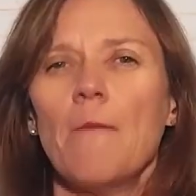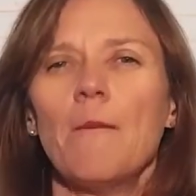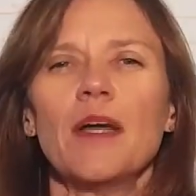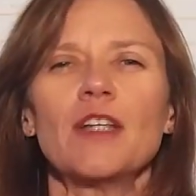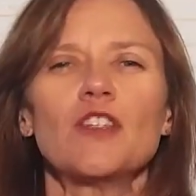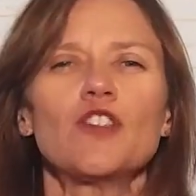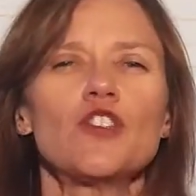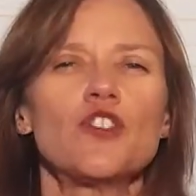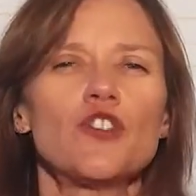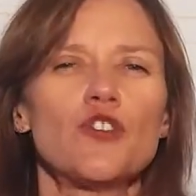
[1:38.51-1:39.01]

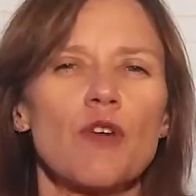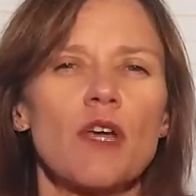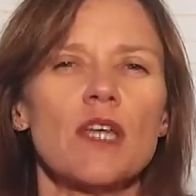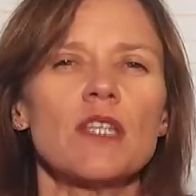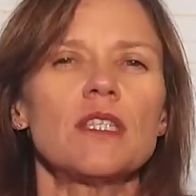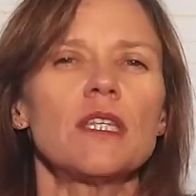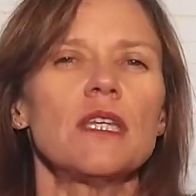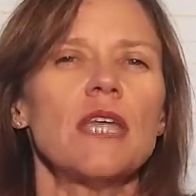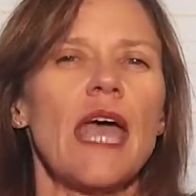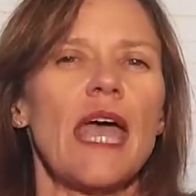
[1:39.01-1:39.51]
But
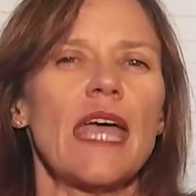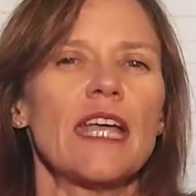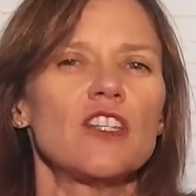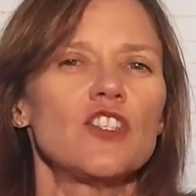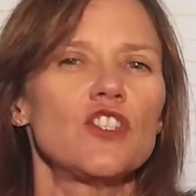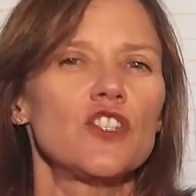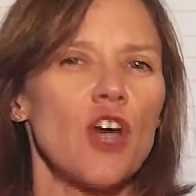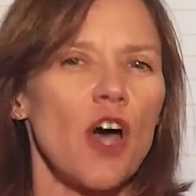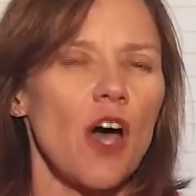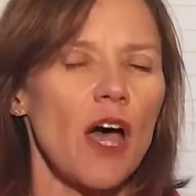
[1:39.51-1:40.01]
stress and
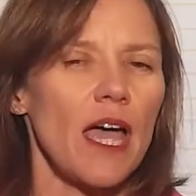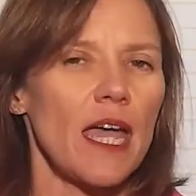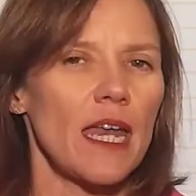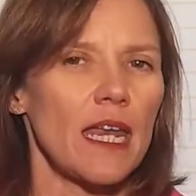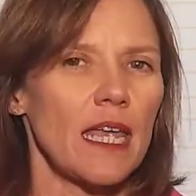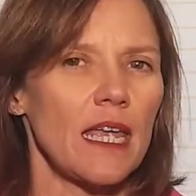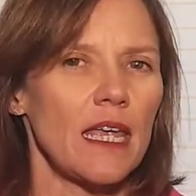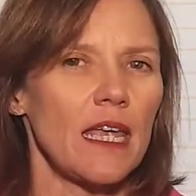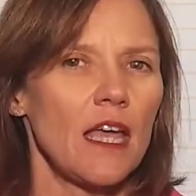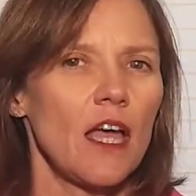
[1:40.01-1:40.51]

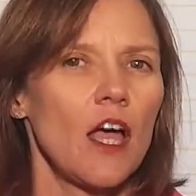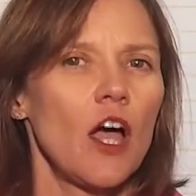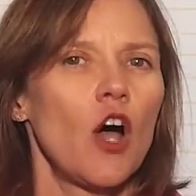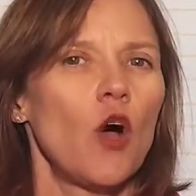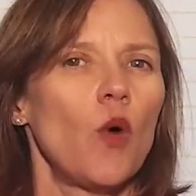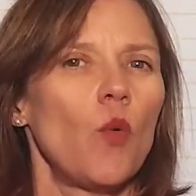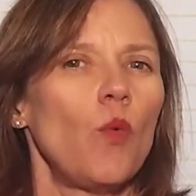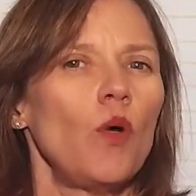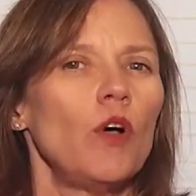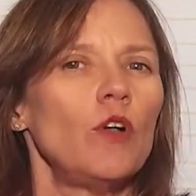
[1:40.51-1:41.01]
anxiety
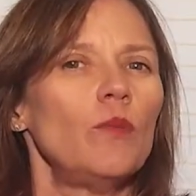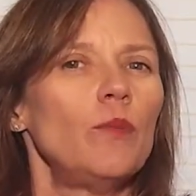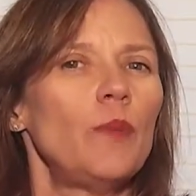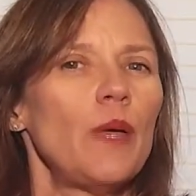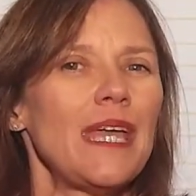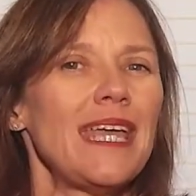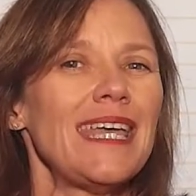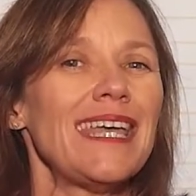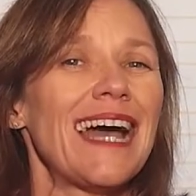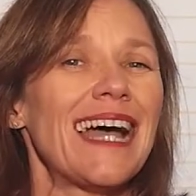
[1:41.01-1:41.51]
will
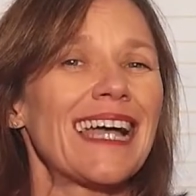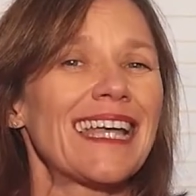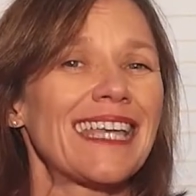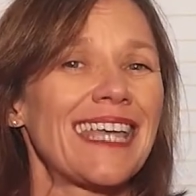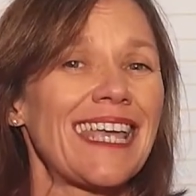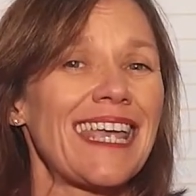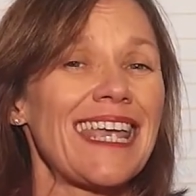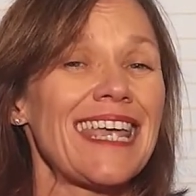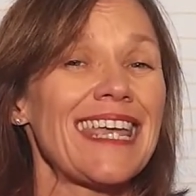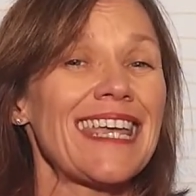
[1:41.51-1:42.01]
be a
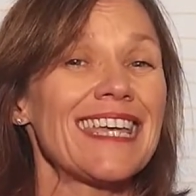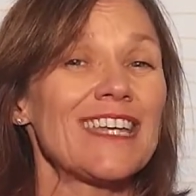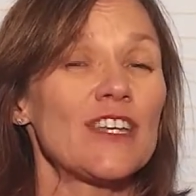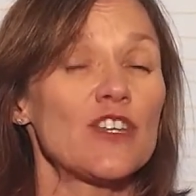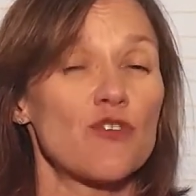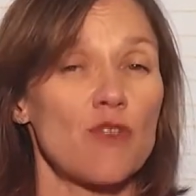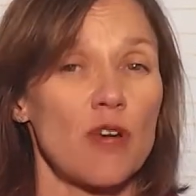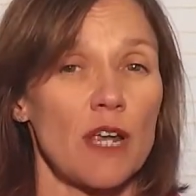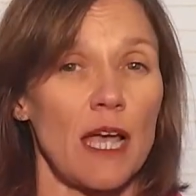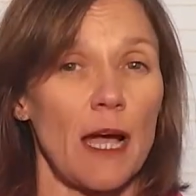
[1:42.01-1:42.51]
key
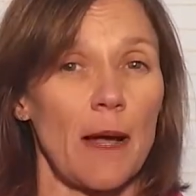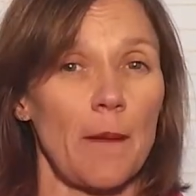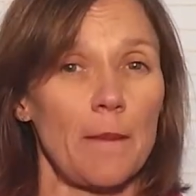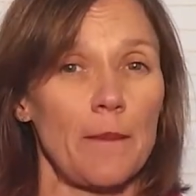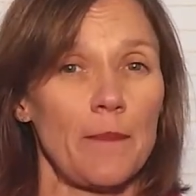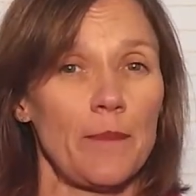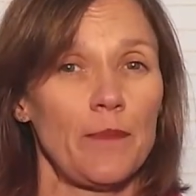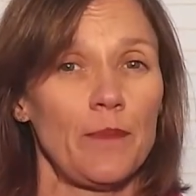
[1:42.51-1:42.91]
trigger.